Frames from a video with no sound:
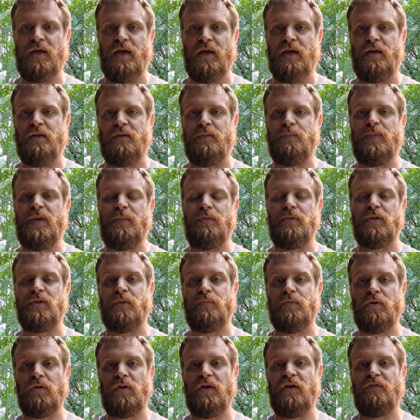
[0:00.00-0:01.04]
and people in the
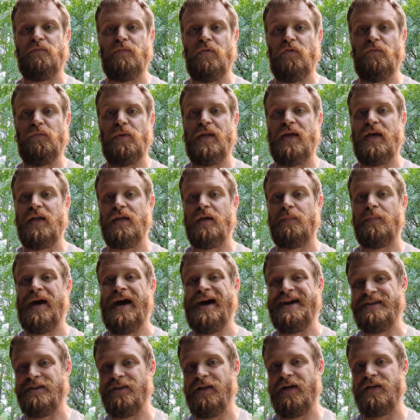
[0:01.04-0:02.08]
pro life movement end up
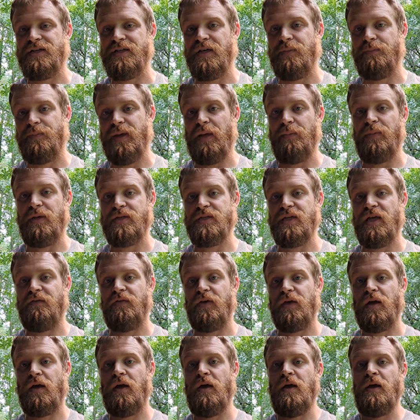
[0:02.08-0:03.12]
idolizing baby
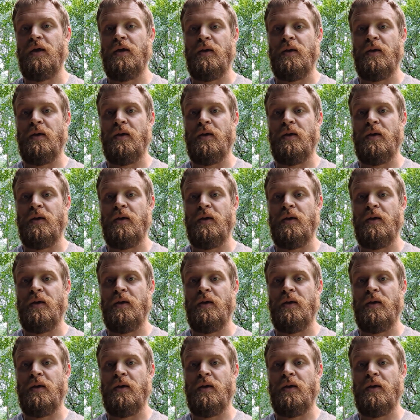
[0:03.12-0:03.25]
saving